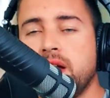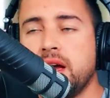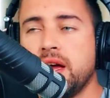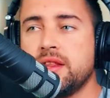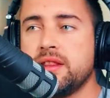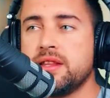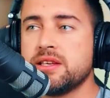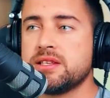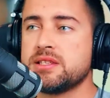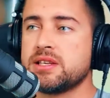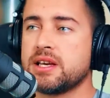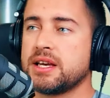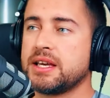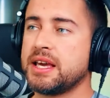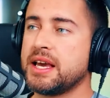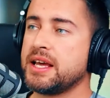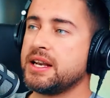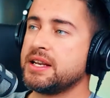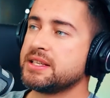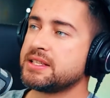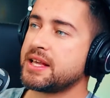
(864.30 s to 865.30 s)
and this
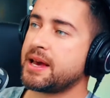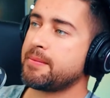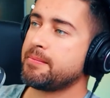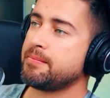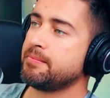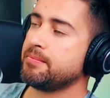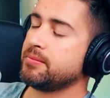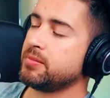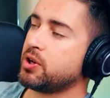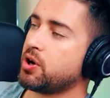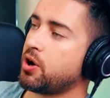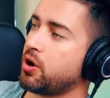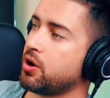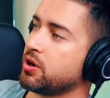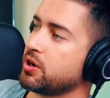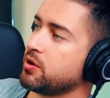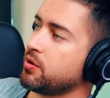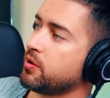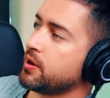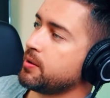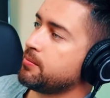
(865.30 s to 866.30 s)
again is that
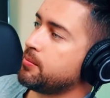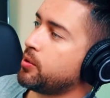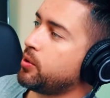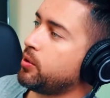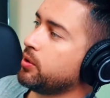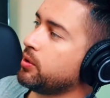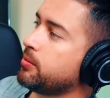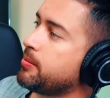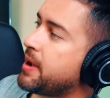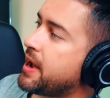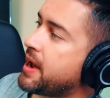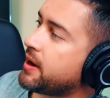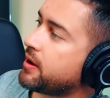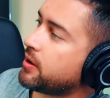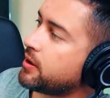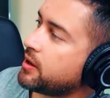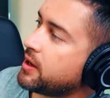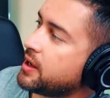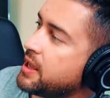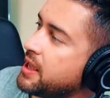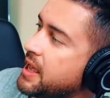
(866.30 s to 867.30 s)
cardioid polar
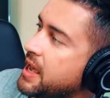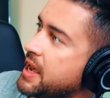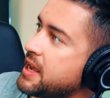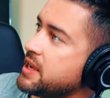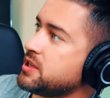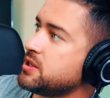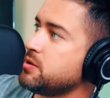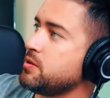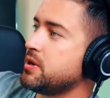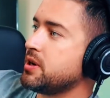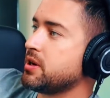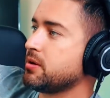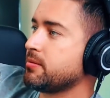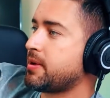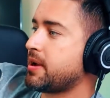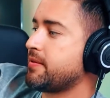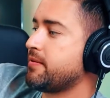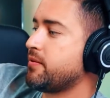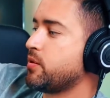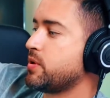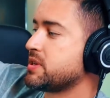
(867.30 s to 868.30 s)
pattern. As you hear
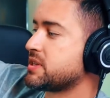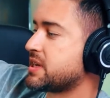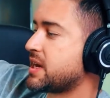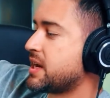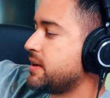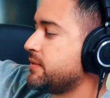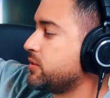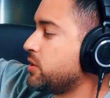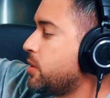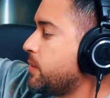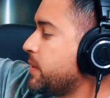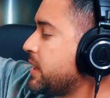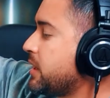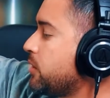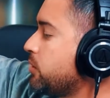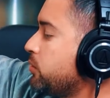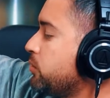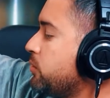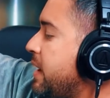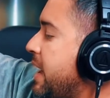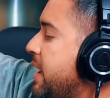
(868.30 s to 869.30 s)
my voice kind of going
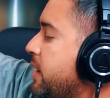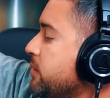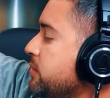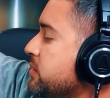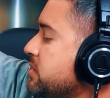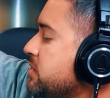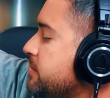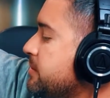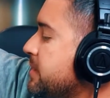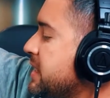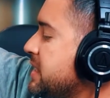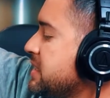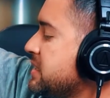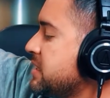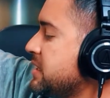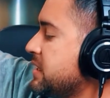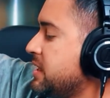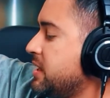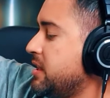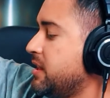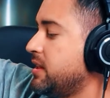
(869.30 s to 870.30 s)
around the
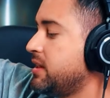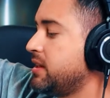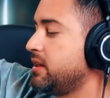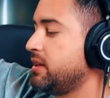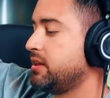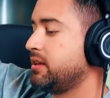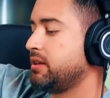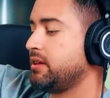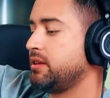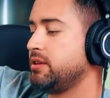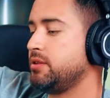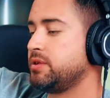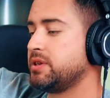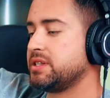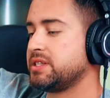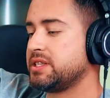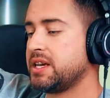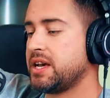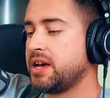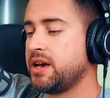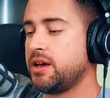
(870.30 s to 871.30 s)
mic, you can
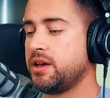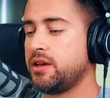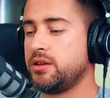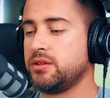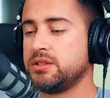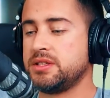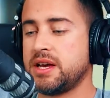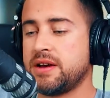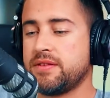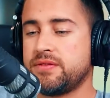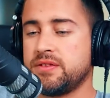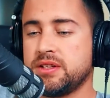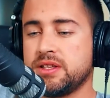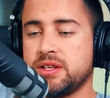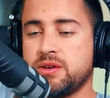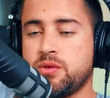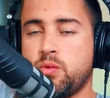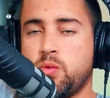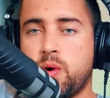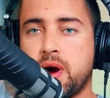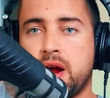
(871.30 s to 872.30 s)
tell definitely
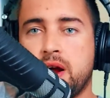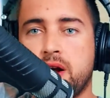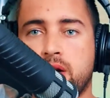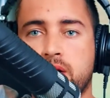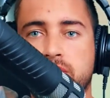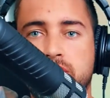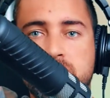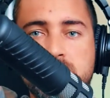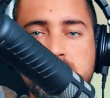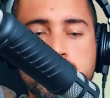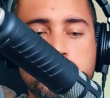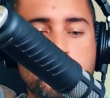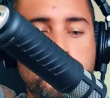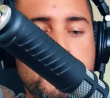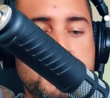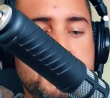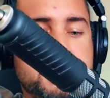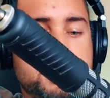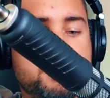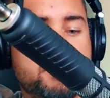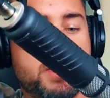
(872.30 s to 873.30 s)
where the
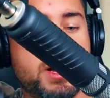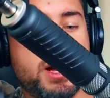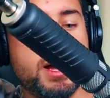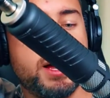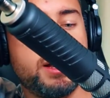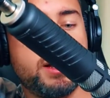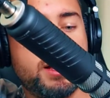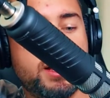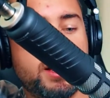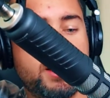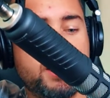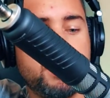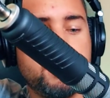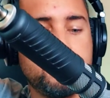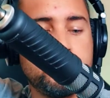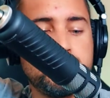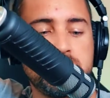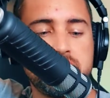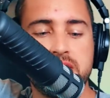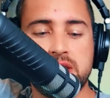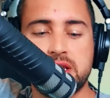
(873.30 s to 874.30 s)
sweet spot
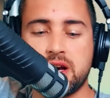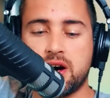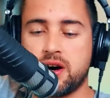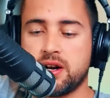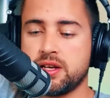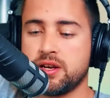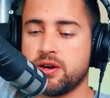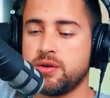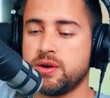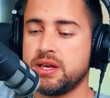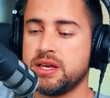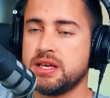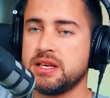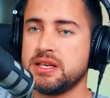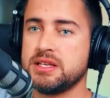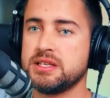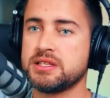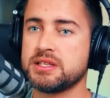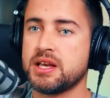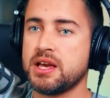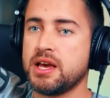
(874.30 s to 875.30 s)
of the audio
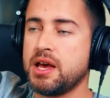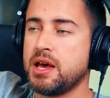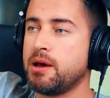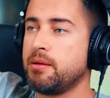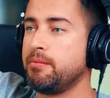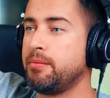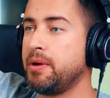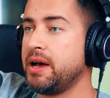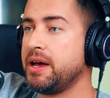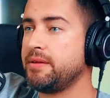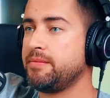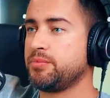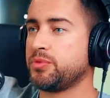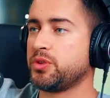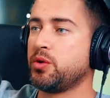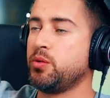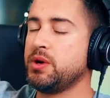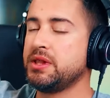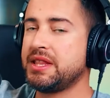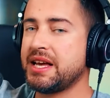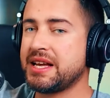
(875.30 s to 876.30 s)
is. But
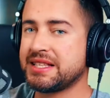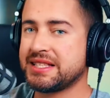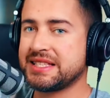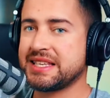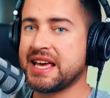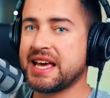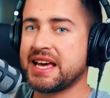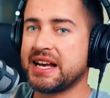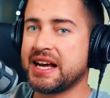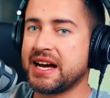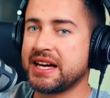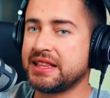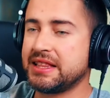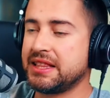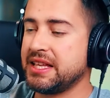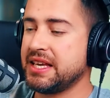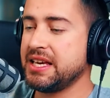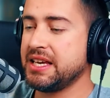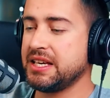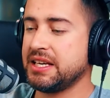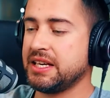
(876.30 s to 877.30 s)
with that said, I
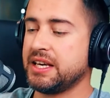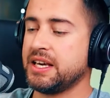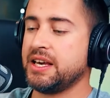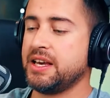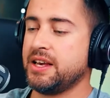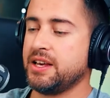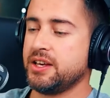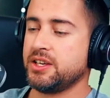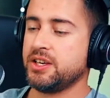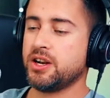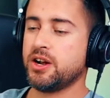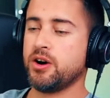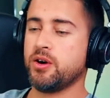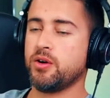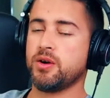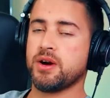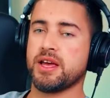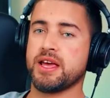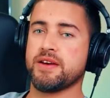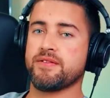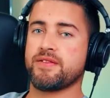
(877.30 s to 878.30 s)
think,
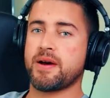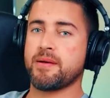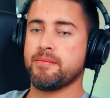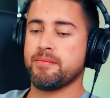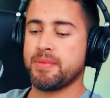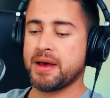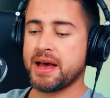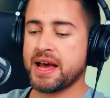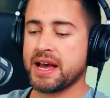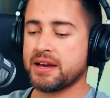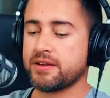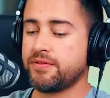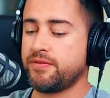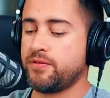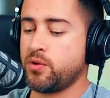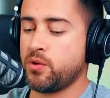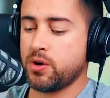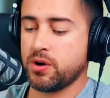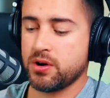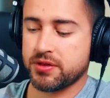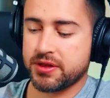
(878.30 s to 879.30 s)
if I'm back,
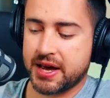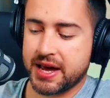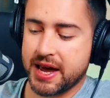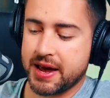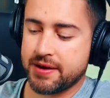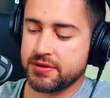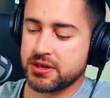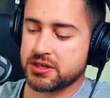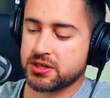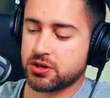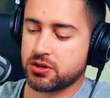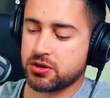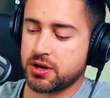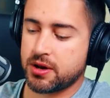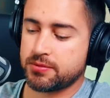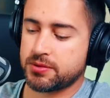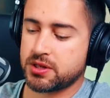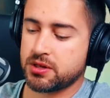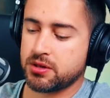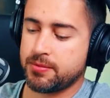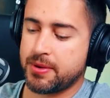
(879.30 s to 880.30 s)
forth, I have this turned
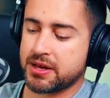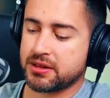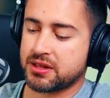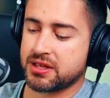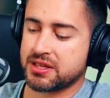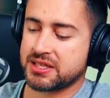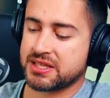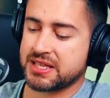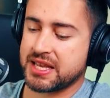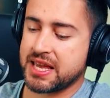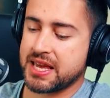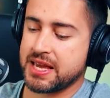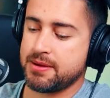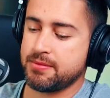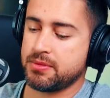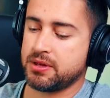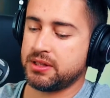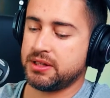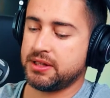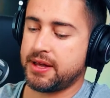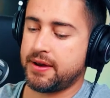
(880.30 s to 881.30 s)
up to about the
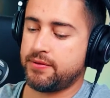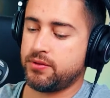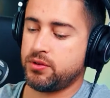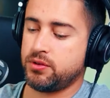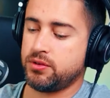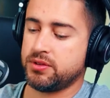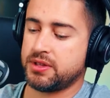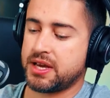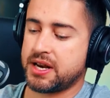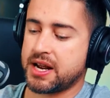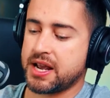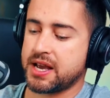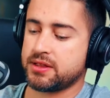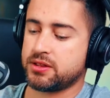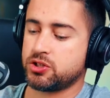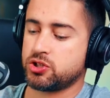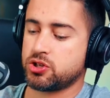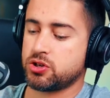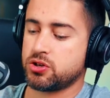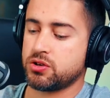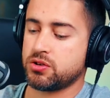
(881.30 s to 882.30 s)
same level that I had the
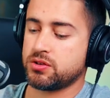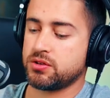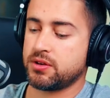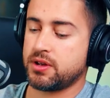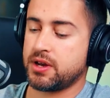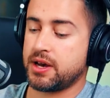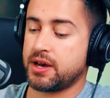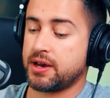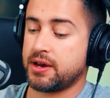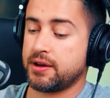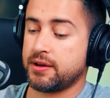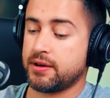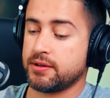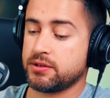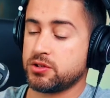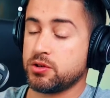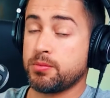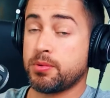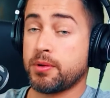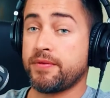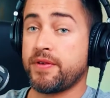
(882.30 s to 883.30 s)
Shure
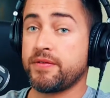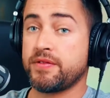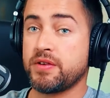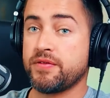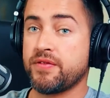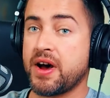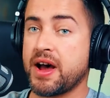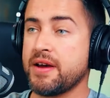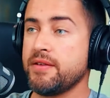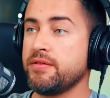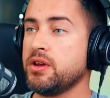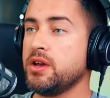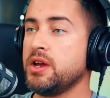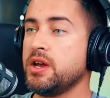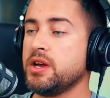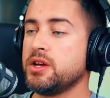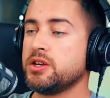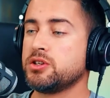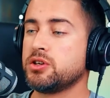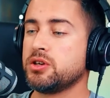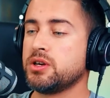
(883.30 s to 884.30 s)
Super 55
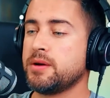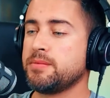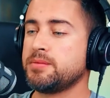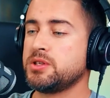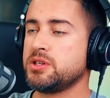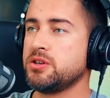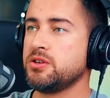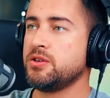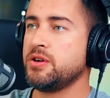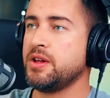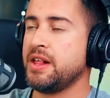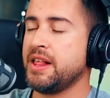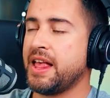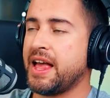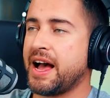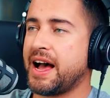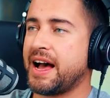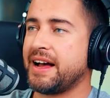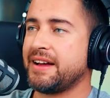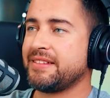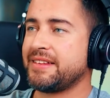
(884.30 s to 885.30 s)
turned up to.
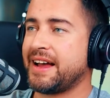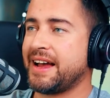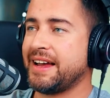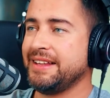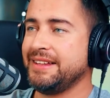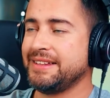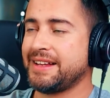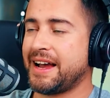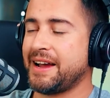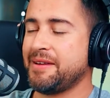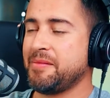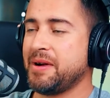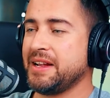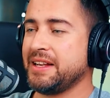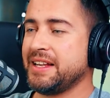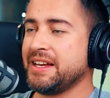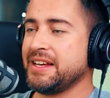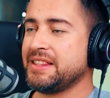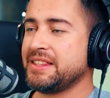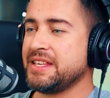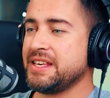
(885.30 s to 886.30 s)
I might
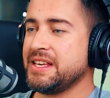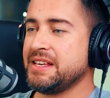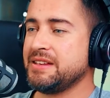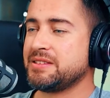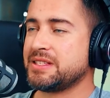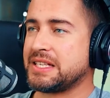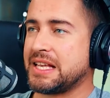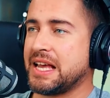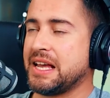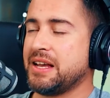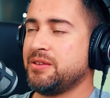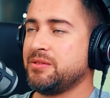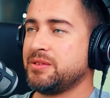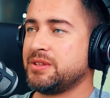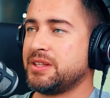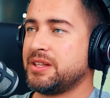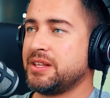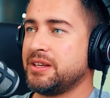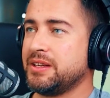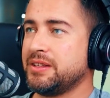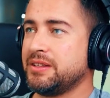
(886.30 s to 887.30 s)
like the sound,
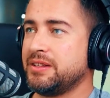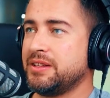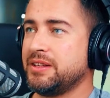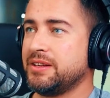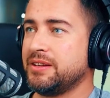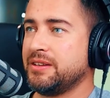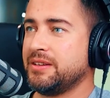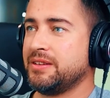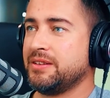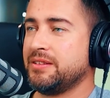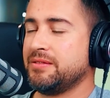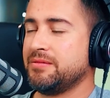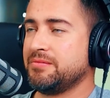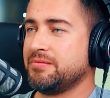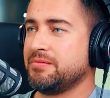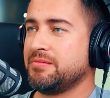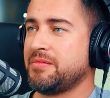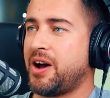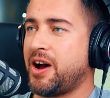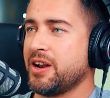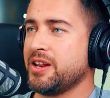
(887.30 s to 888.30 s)
the
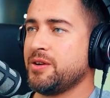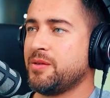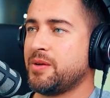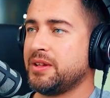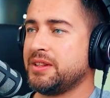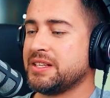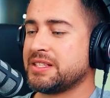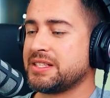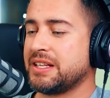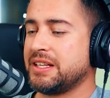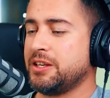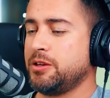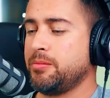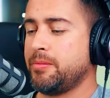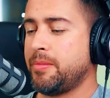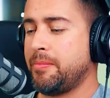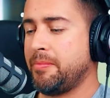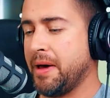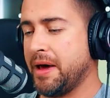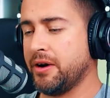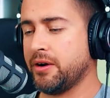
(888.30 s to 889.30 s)
audio on this a little
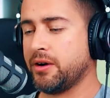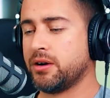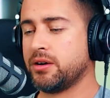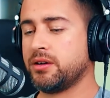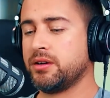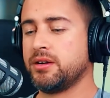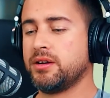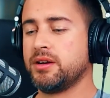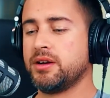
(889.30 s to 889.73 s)
better.